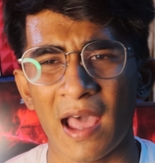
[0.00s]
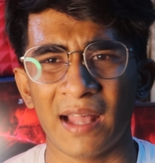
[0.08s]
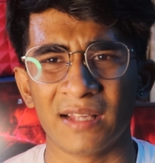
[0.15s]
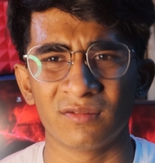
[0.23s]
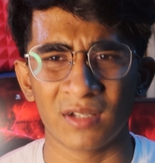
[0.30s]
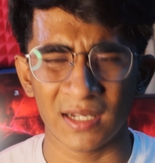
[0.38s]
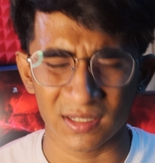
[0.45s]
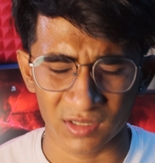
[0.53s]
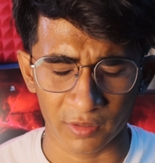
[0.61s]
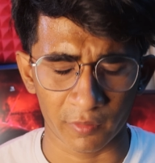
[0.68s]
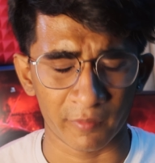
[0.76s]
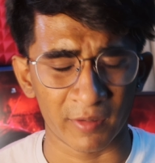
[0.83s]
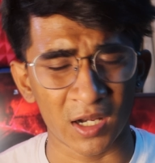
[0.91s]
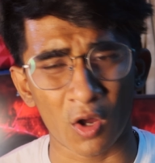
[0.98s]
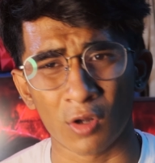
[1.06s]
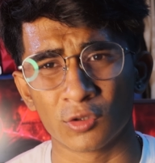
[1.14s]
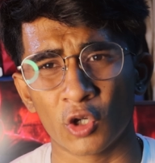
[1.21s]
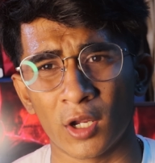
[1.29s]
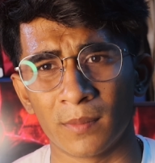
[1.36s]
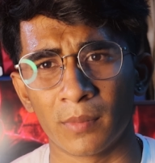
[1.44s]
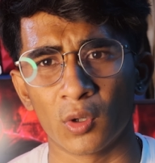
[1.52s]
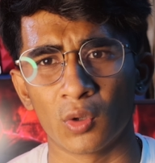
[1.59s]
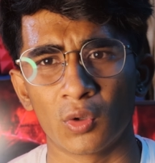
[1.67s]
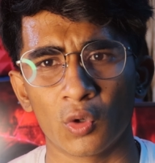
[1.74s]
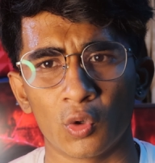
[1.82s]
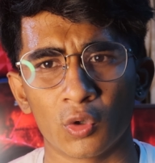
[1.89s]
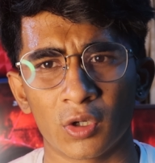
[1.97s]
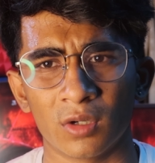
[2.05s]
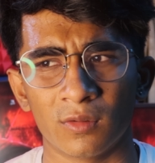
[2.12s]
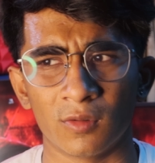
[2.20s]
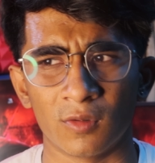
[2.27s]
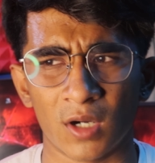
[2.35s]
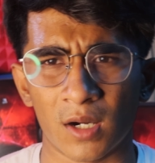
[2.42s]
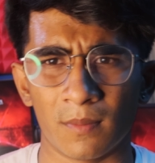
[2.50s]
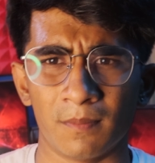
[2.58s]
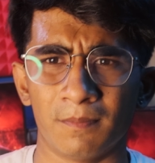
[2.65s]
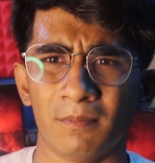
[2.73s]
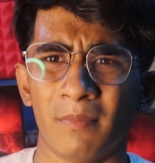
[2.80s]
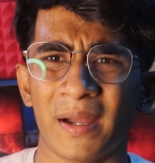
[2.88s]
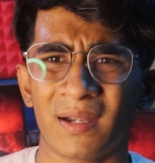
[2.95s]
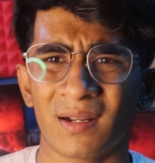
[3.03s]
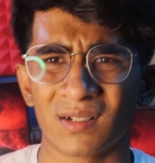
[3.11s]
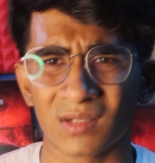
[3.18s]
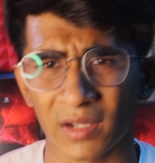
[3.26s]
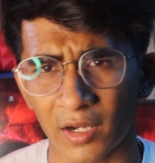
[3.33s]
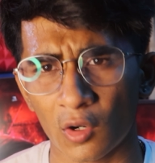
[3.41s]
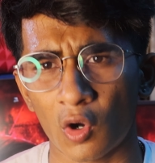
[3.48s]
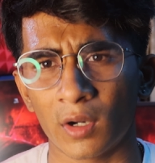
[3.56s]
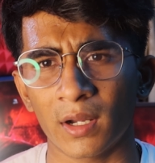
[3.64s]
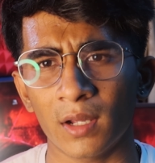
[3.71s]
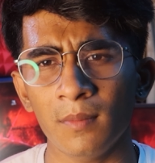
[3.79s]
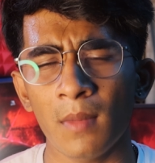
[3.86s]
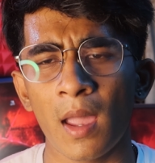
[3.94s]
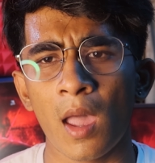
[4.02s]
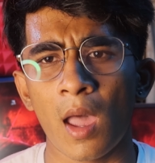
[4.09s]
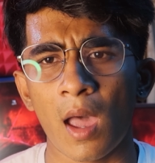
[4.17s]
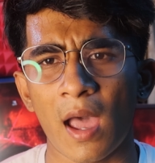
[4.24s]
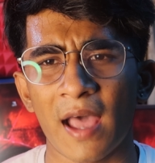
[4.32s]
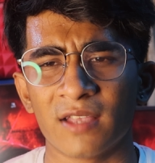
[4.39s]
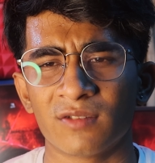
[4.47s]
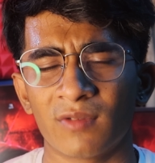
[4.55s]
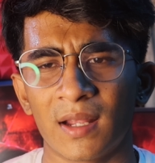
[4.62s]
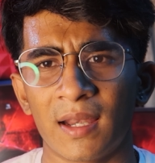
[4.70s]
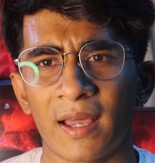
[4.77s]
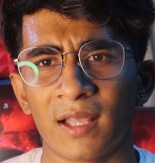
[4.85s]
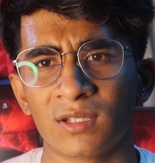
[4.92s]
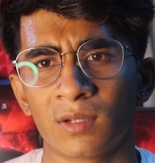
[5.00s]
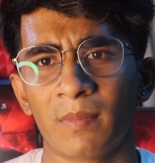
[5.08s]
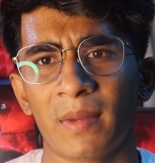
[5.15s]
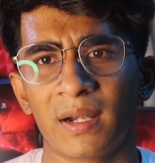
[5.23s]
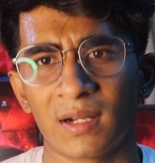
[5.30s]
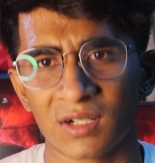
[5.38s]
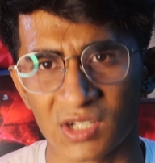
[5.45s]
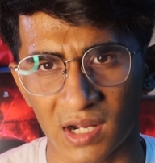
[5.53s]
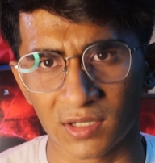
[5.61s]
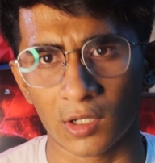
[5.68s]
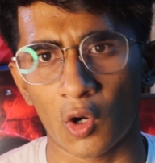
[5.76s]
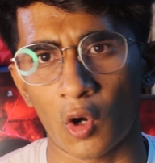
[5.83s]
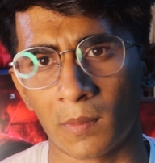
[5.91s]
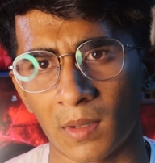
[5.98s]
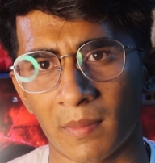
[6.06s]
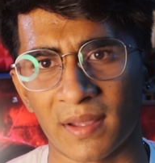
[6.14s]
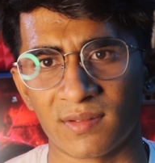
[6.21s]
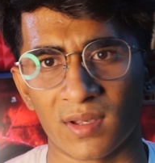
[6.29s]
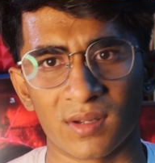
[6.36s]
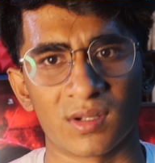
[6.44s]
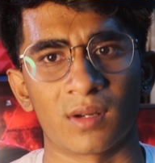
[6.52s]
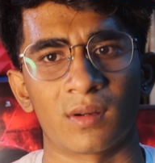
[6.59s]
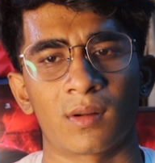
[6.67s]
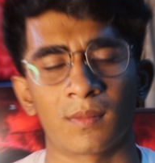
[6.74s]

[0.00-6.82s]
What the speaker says: as well as it will also help you to give a better screen on time as well as a better charging optimization.